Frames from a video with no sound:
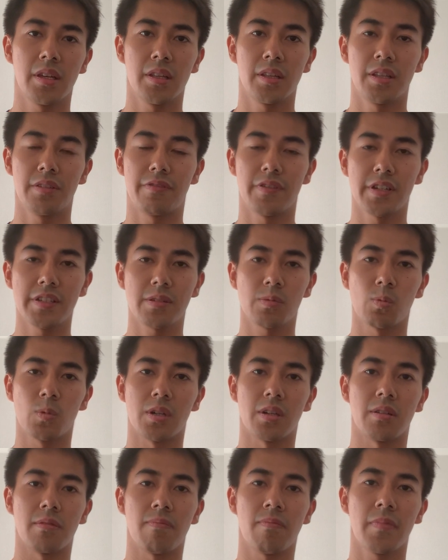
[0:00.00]
The first
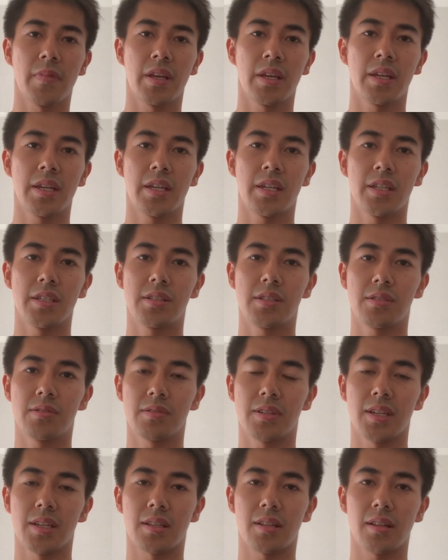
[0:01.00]
one is to
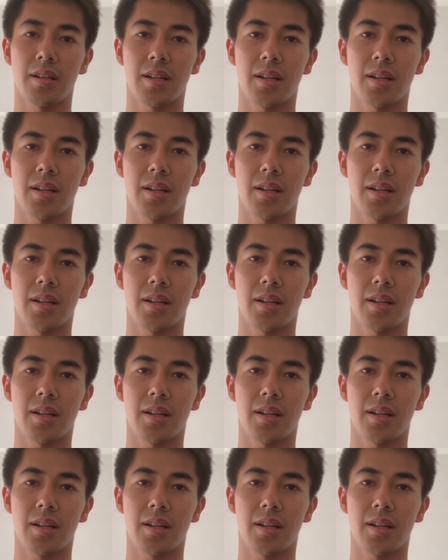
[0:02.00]
get